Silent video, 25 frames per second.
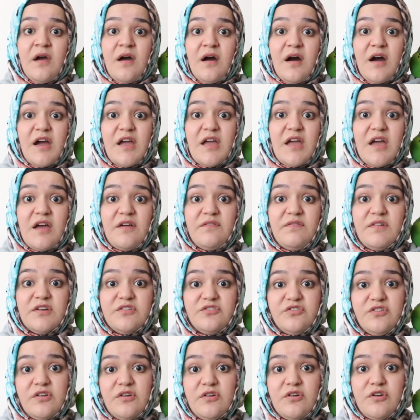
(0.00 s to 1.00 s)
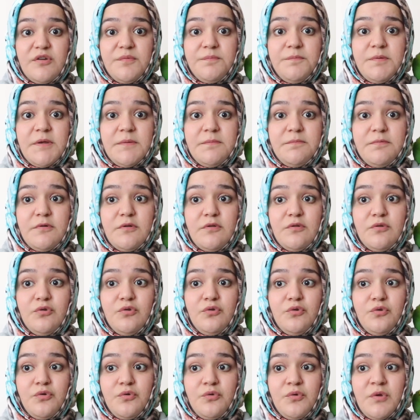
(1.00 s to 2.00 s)
I have actually heard people
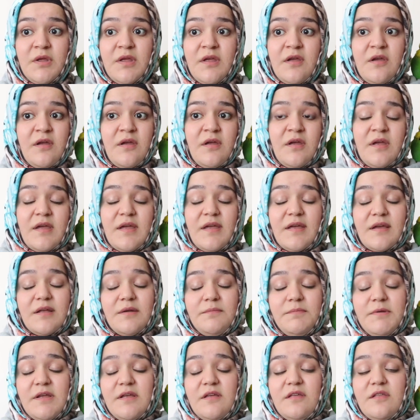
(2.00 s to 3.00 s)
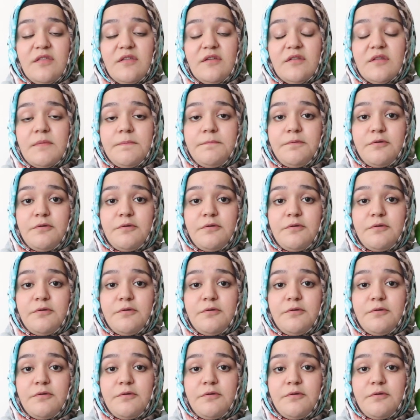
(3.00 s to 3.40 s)
who, It could be either the